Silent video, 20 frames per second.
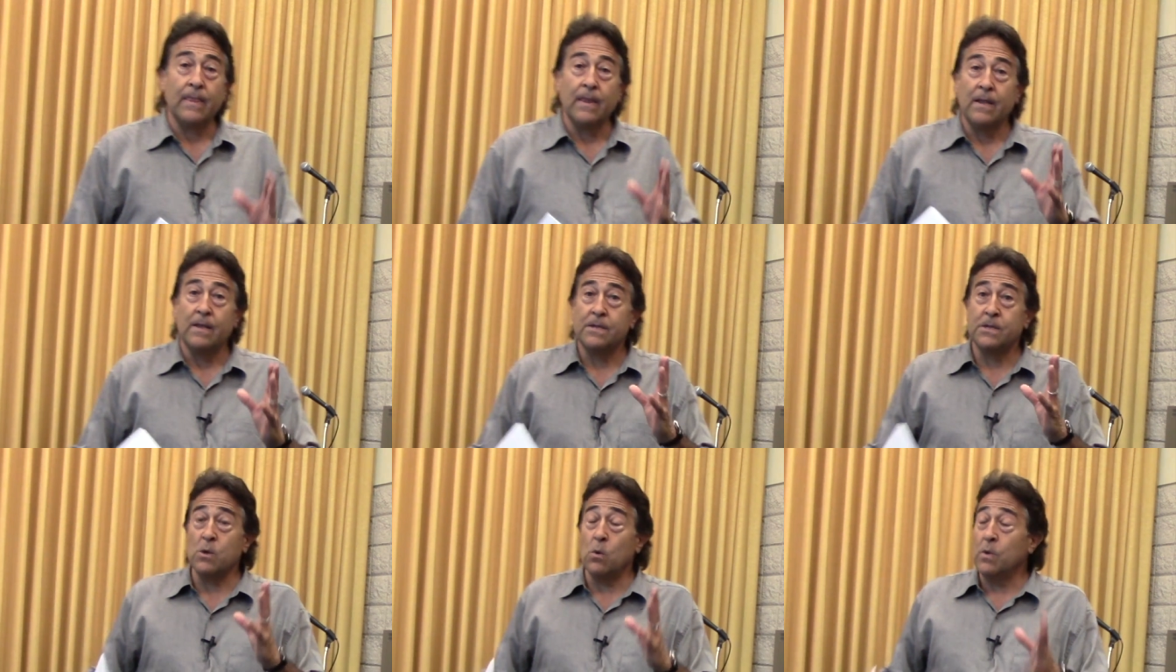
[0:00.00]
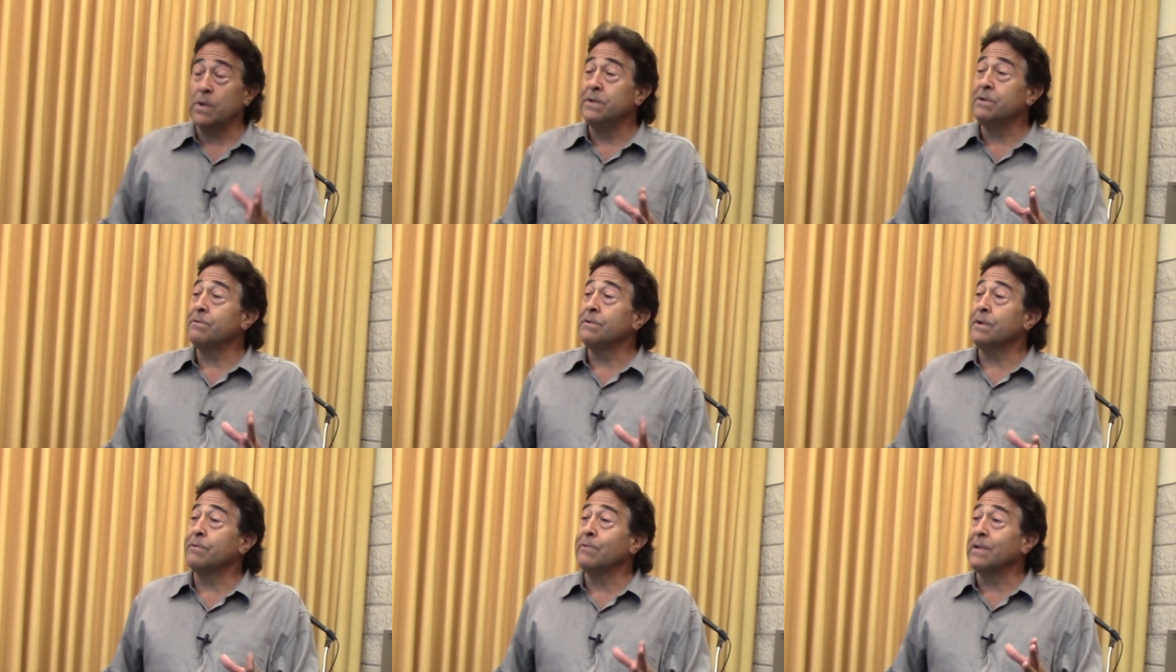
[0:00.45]
So when
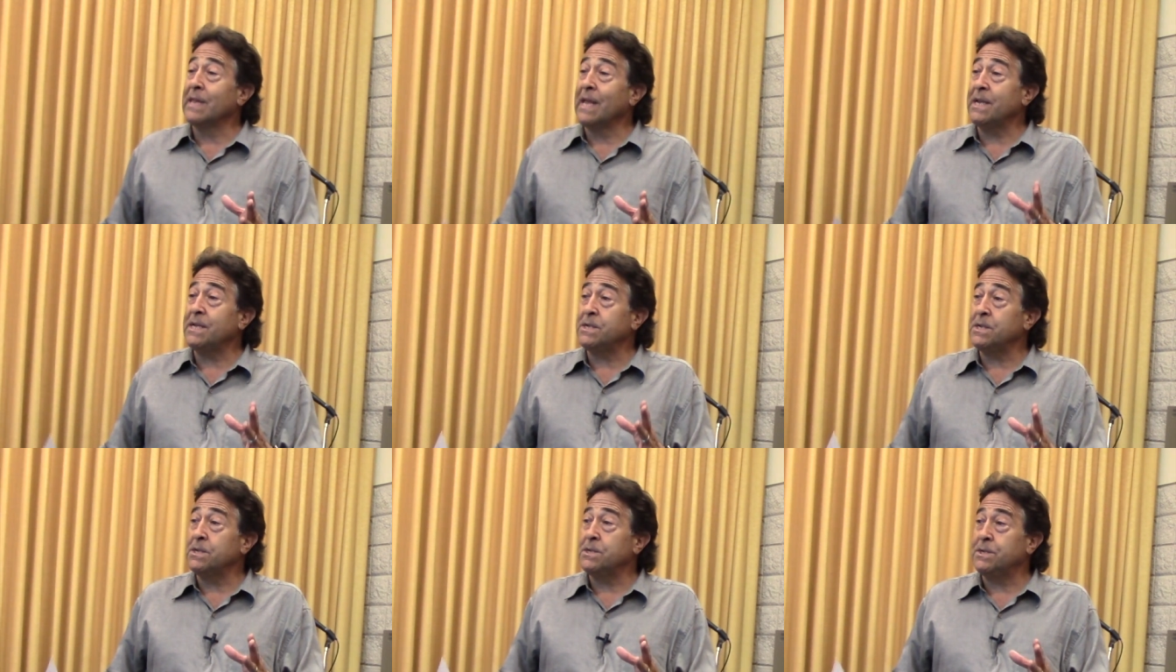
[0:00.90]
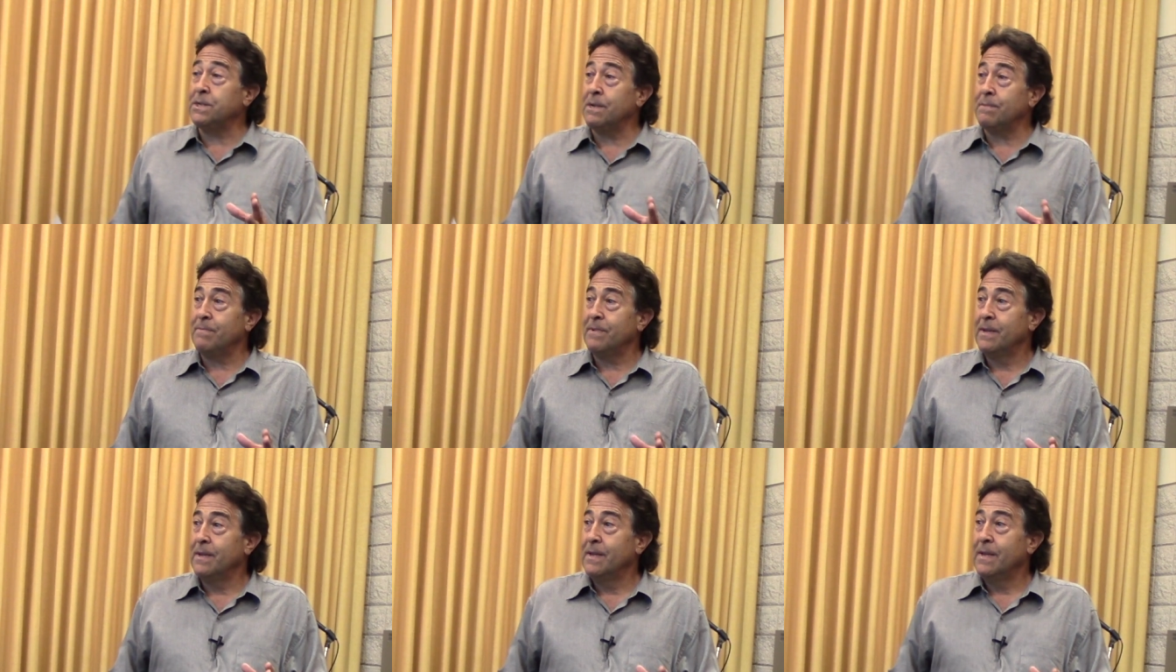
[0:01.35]
you're in a
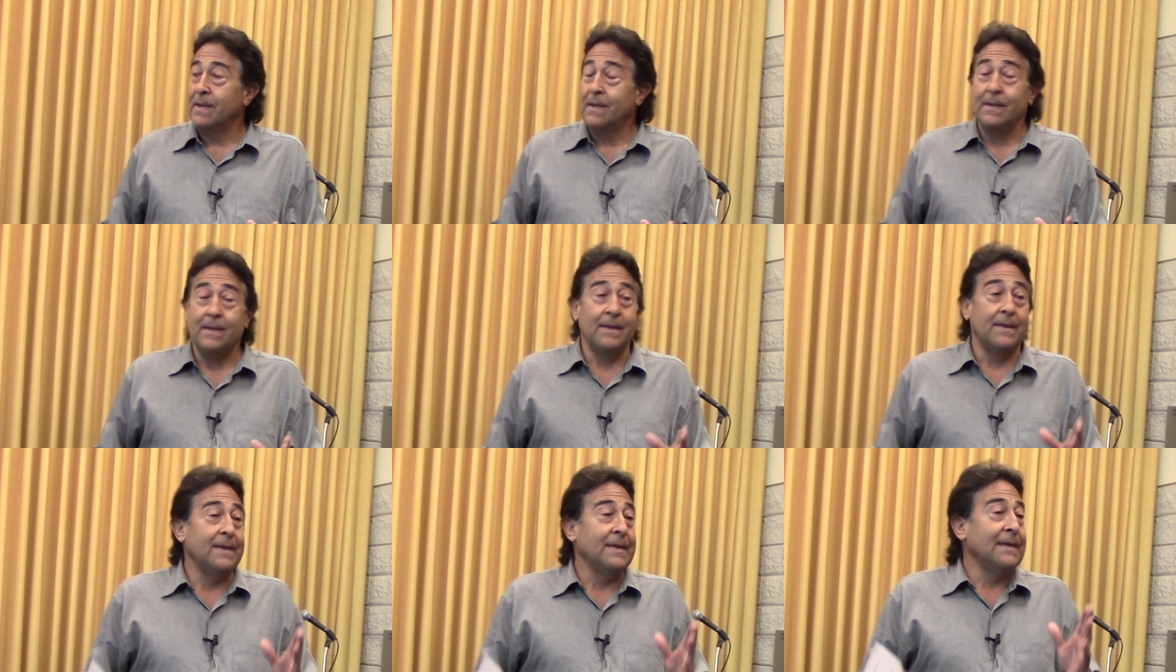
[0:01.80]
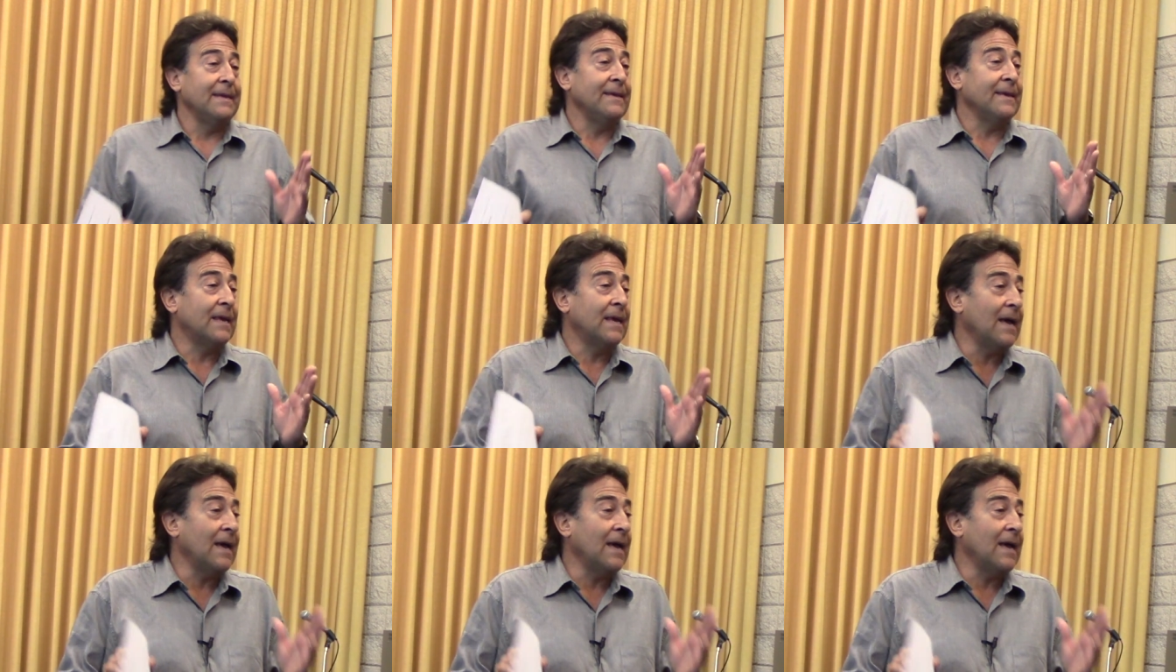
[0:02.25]
relationship, you